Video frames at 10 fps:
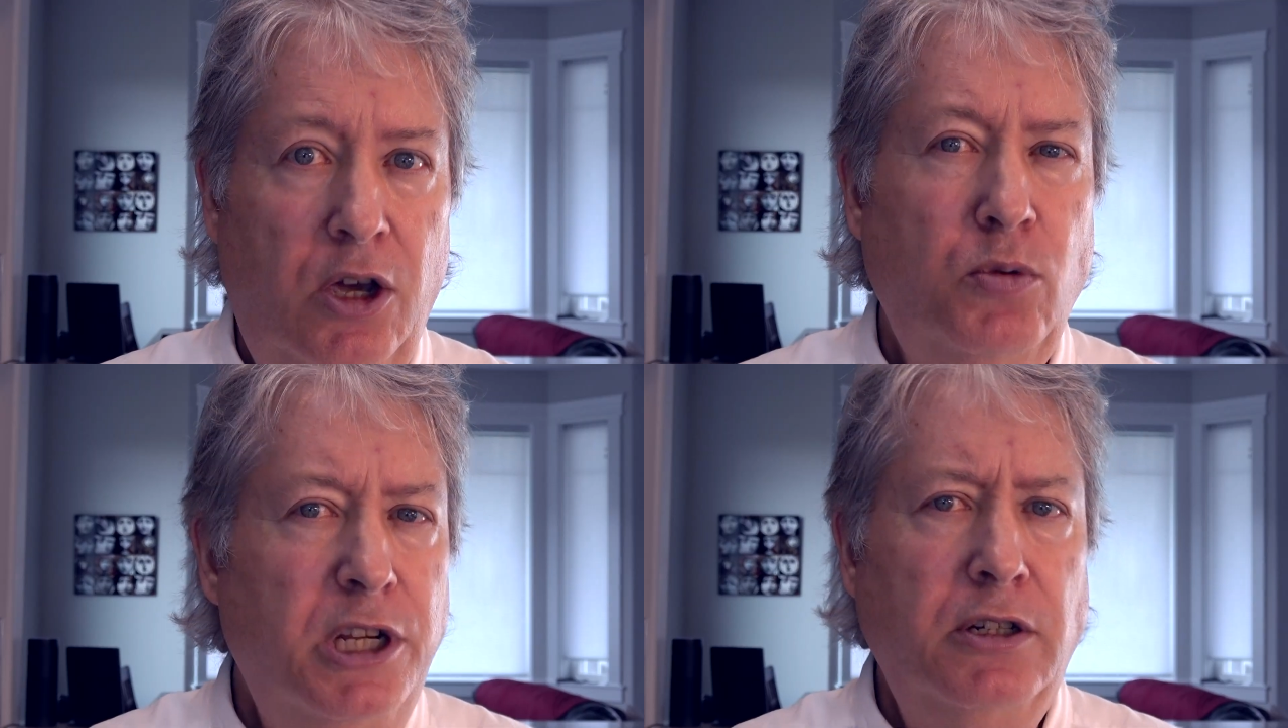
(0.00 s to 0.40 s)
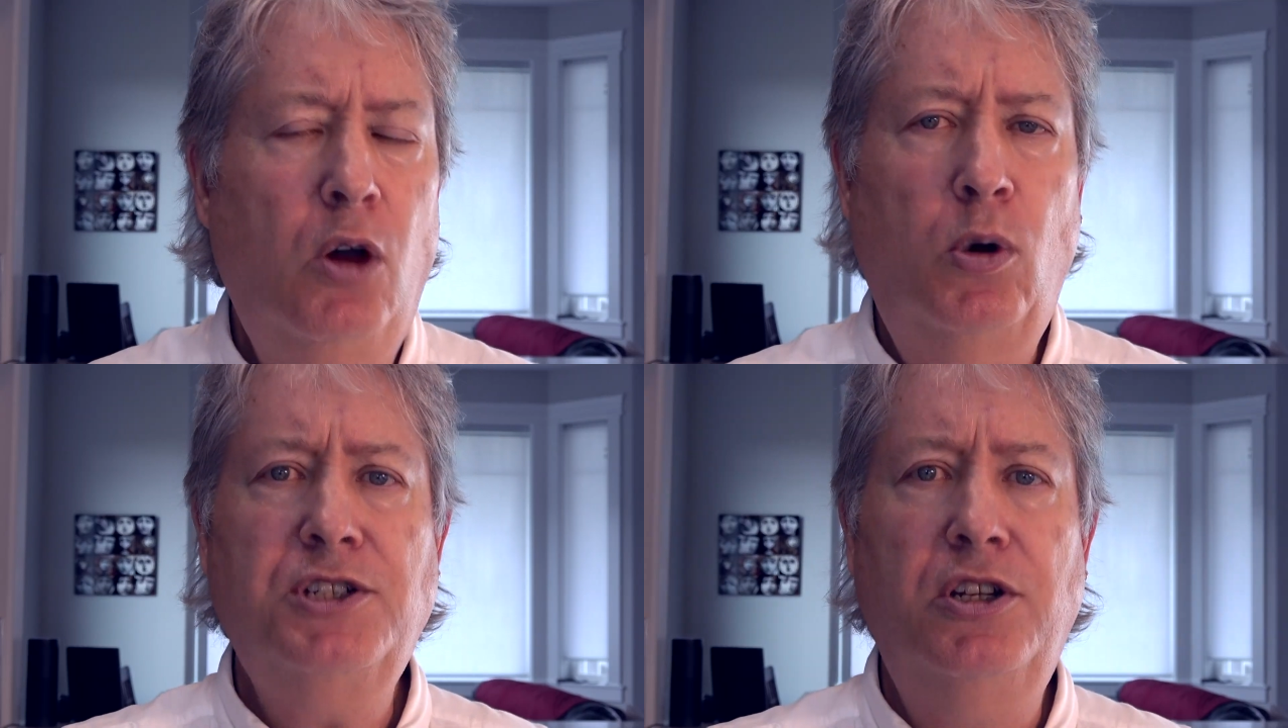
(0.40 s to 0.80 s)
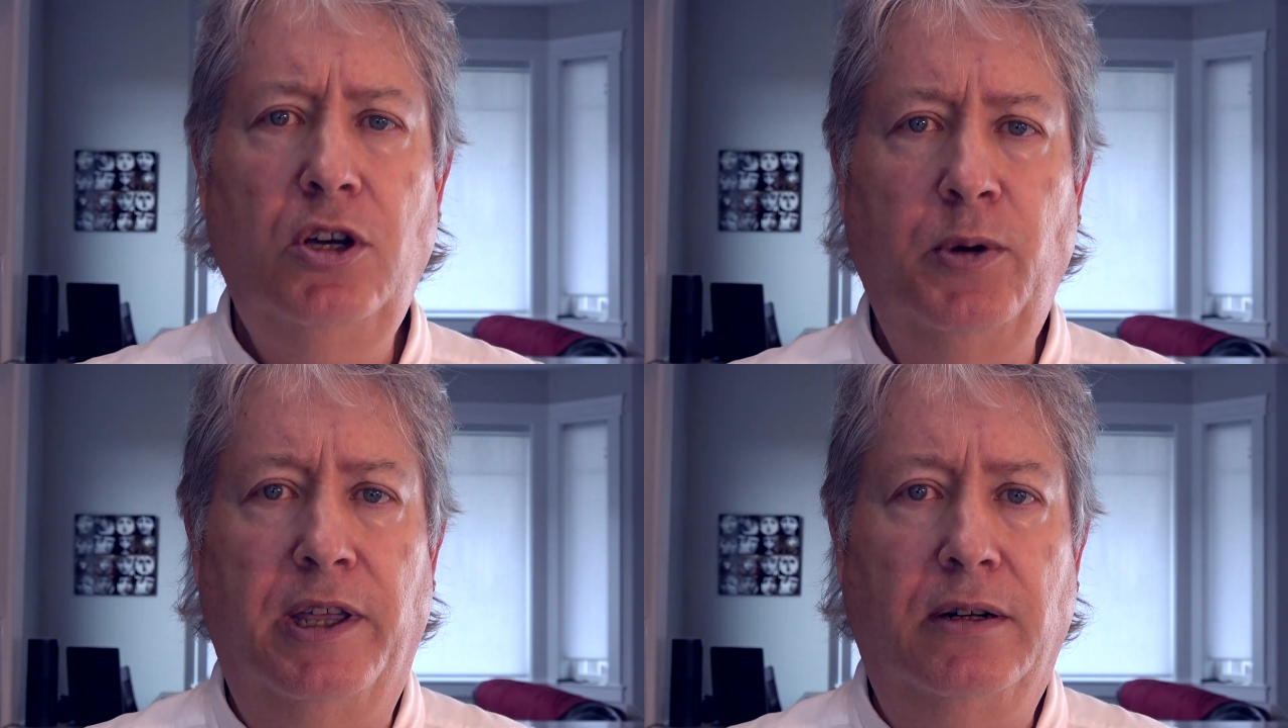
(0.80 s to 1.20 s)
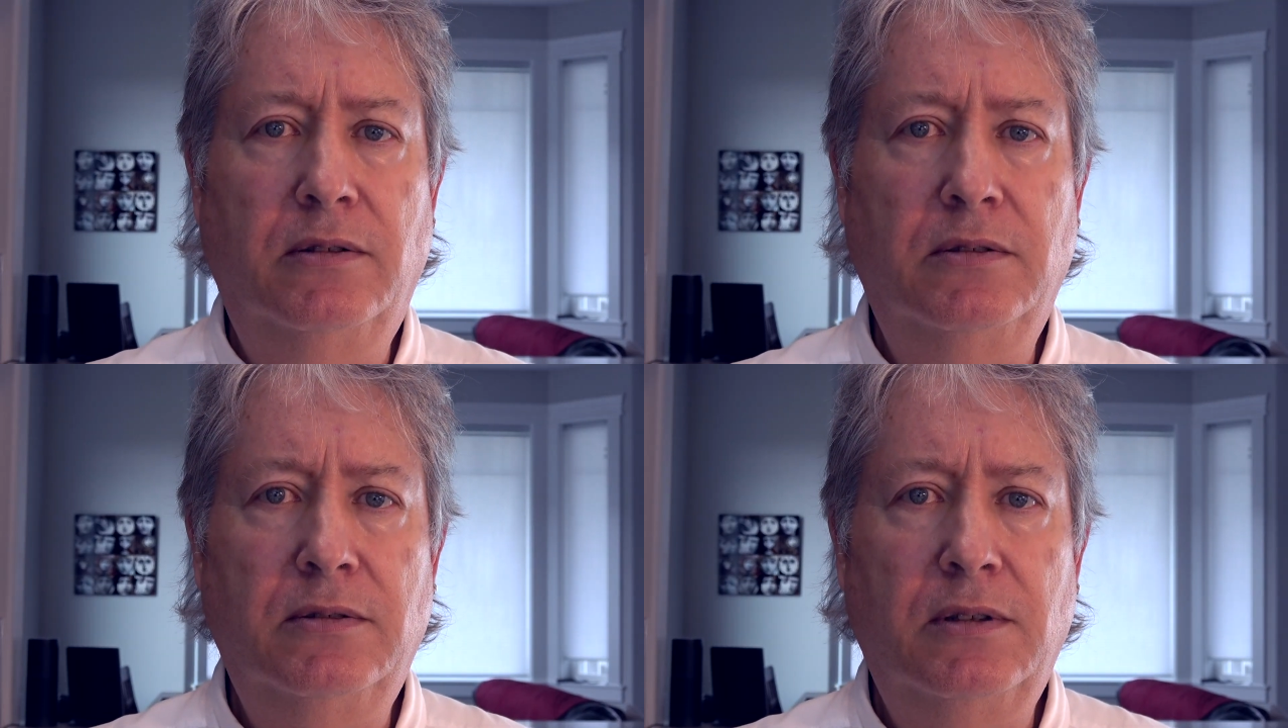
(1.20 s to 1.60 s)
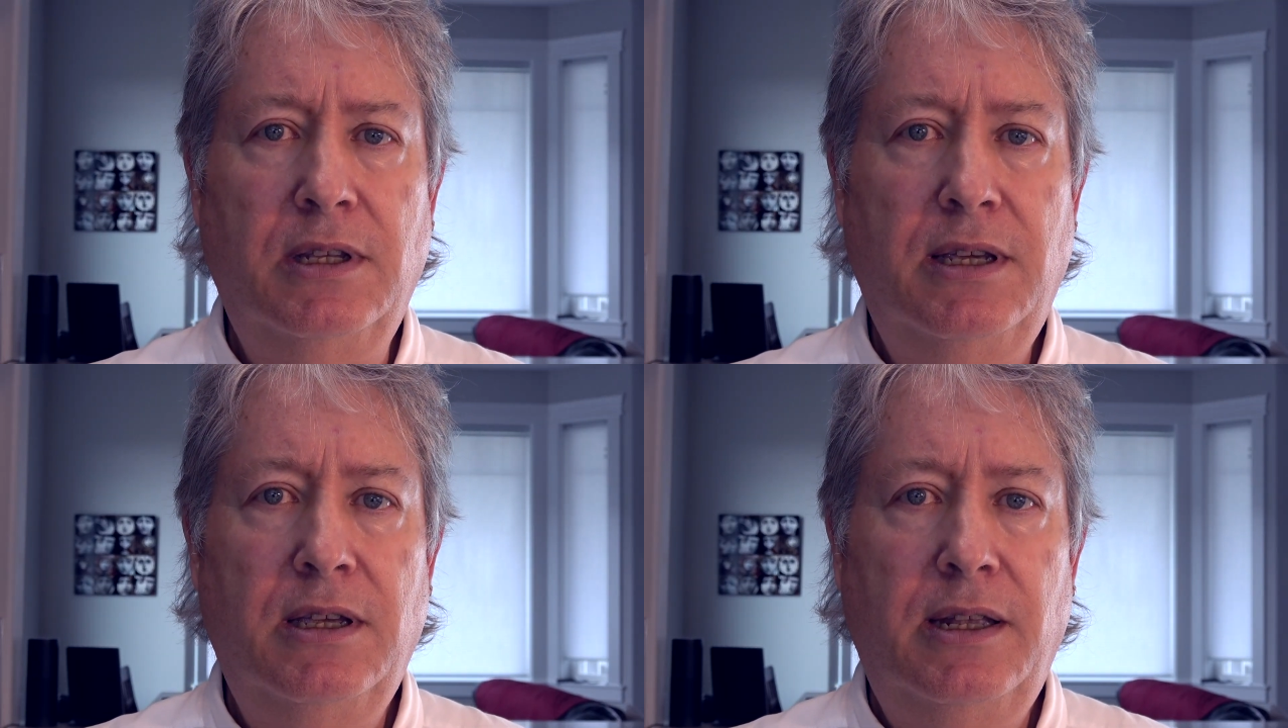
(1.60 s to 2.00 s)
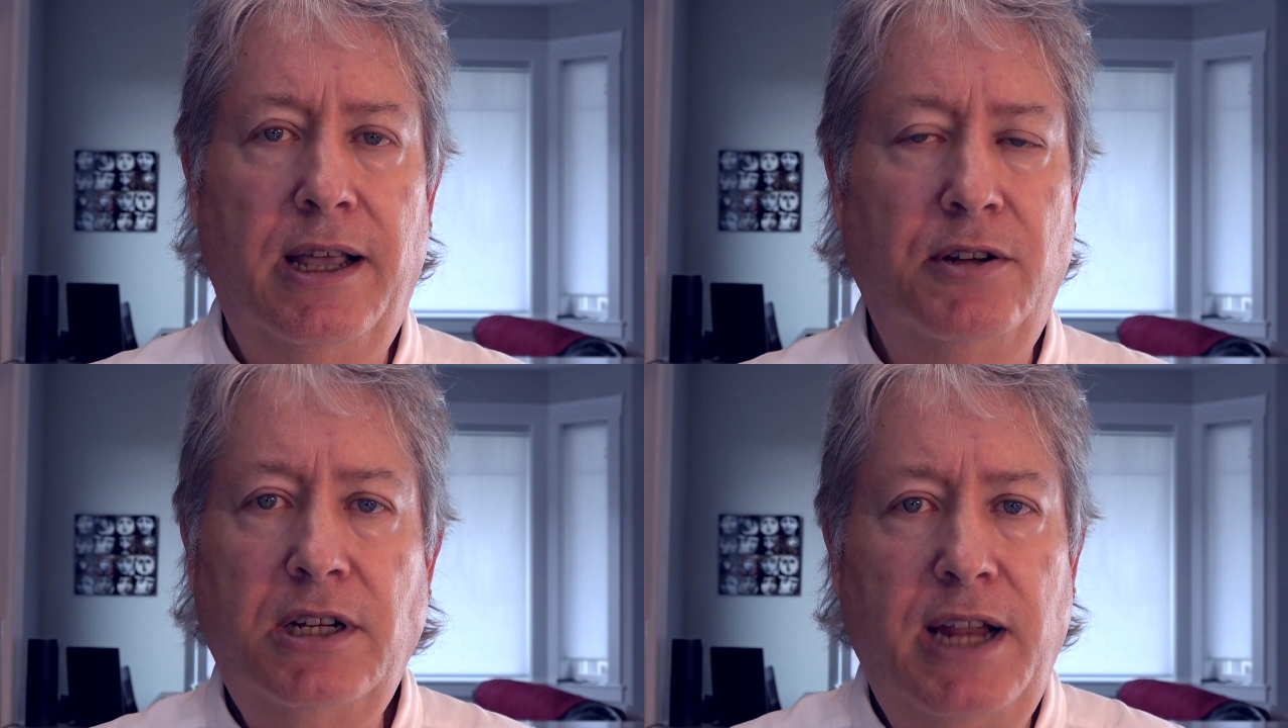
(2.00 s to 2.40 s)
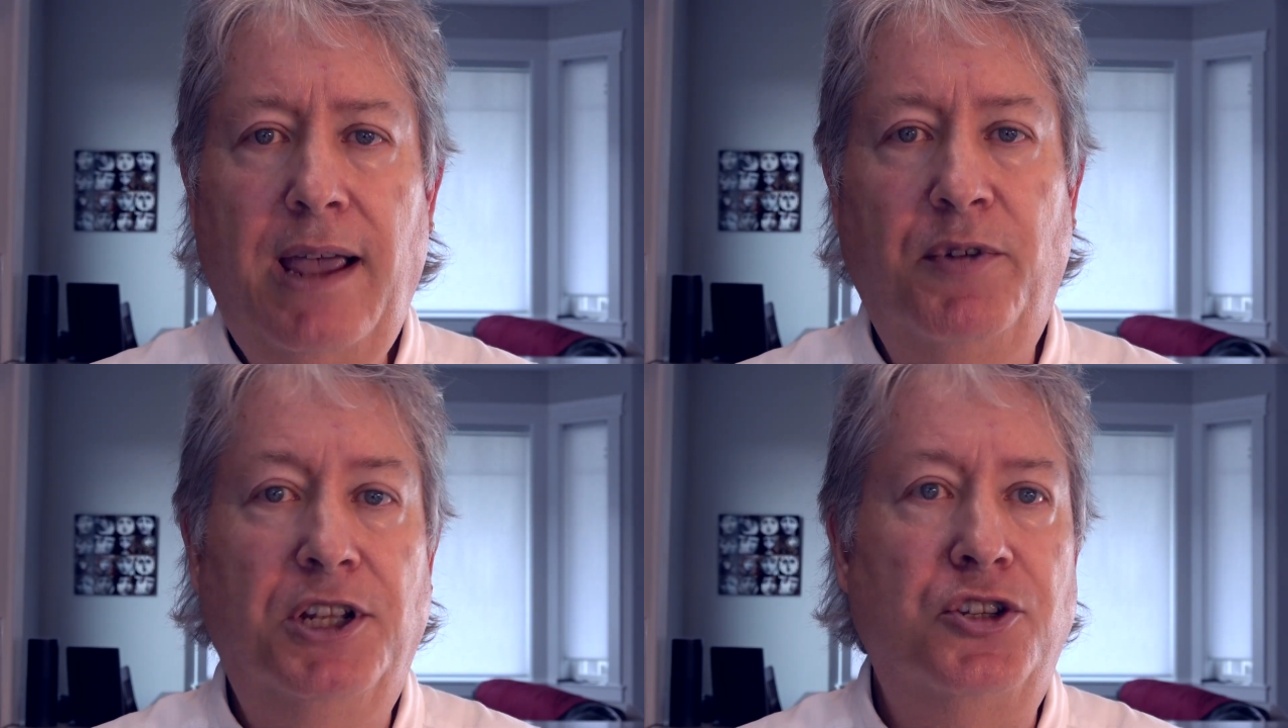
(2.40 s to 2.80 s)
who didn't know what to do with it. Now, it didn't have an